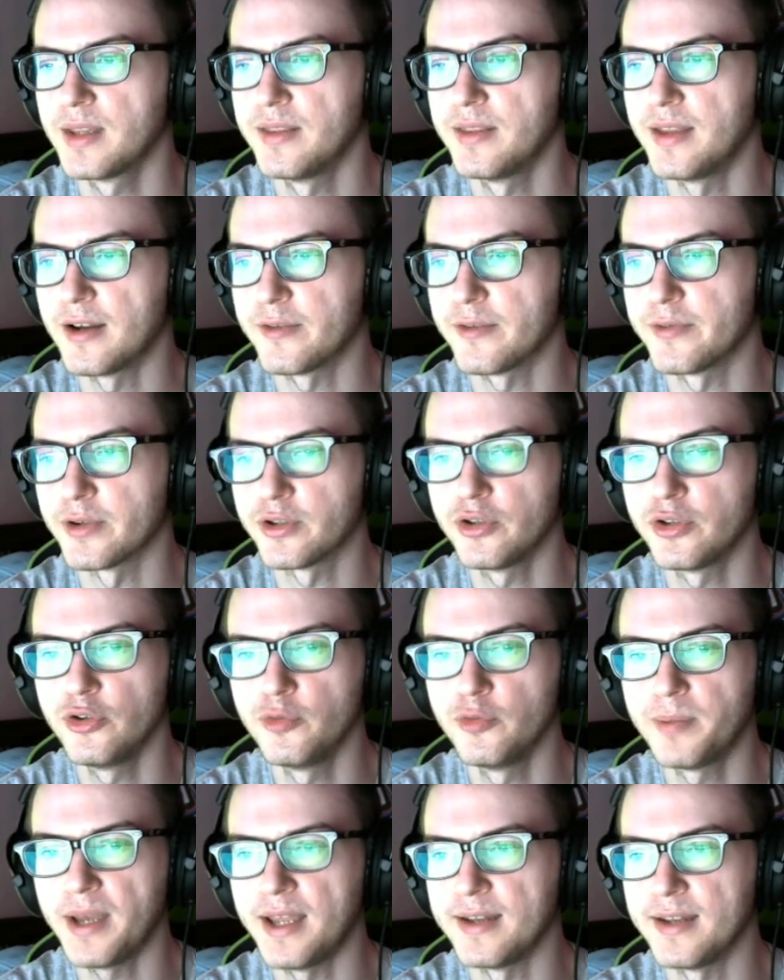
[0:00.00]
there for
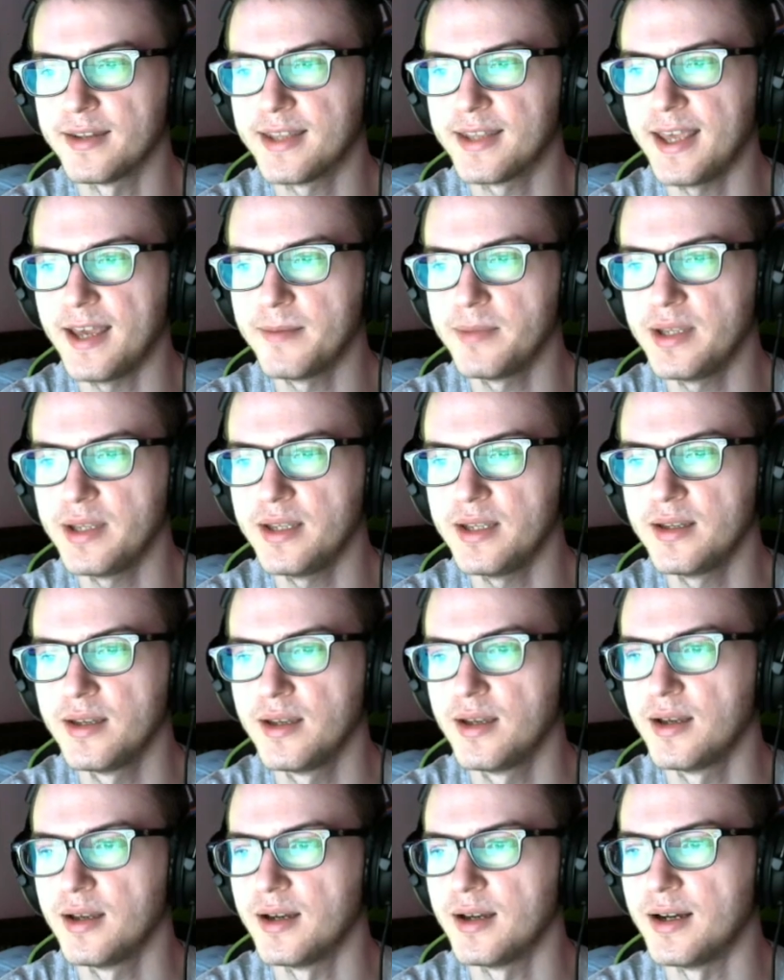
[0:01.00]
Coop, and Camby
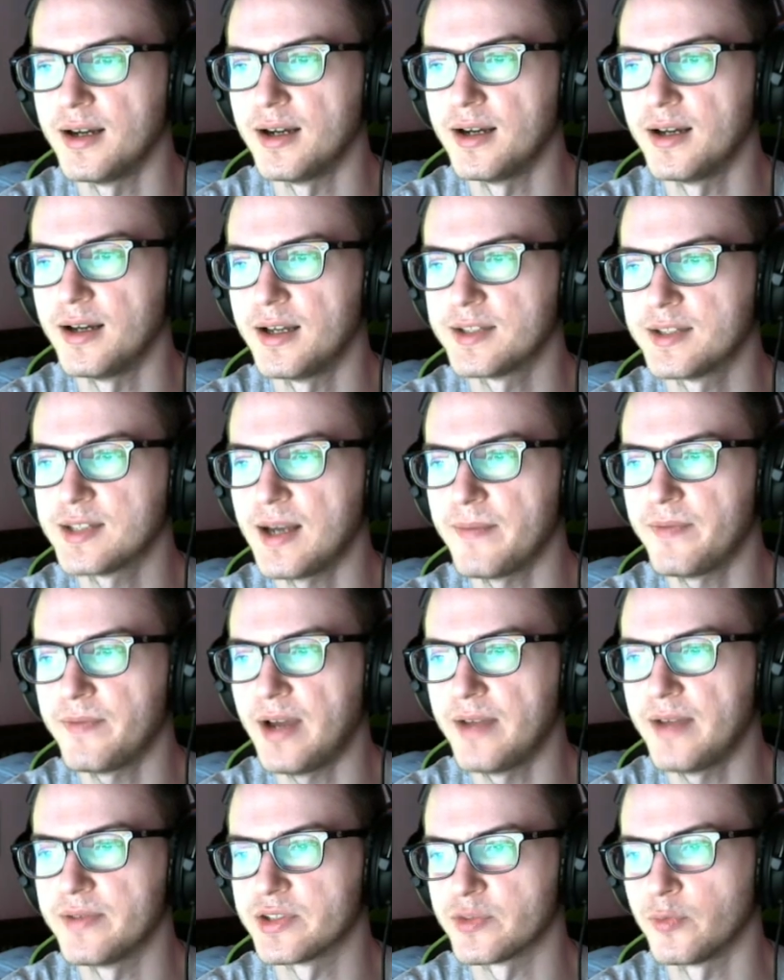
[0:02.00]
a top
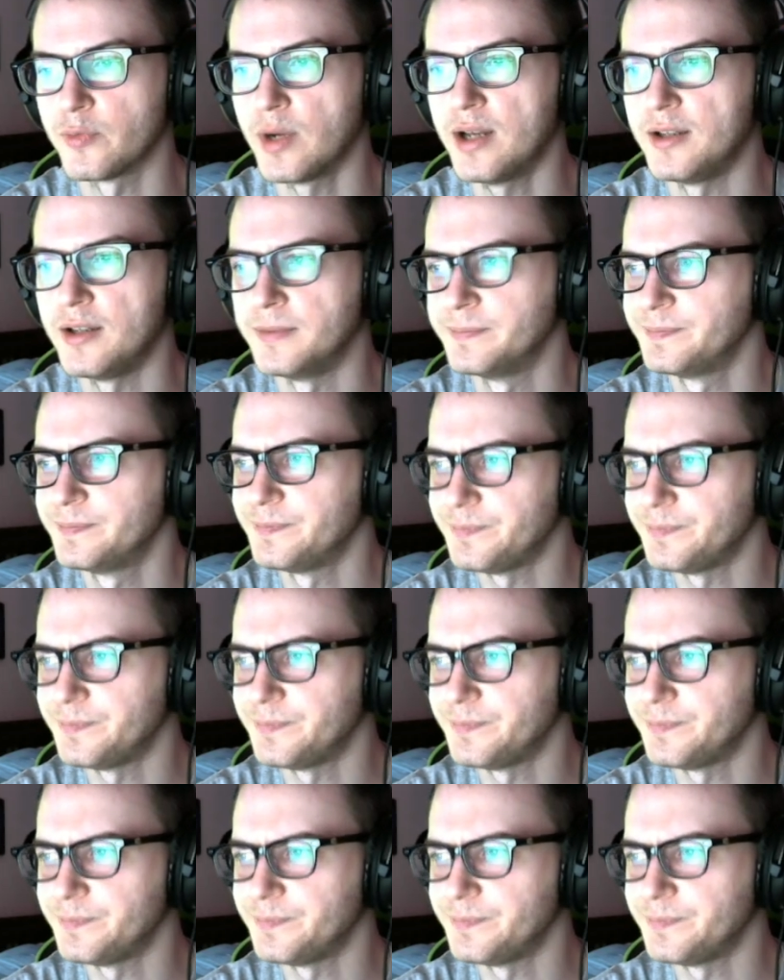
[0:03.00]
5 as well.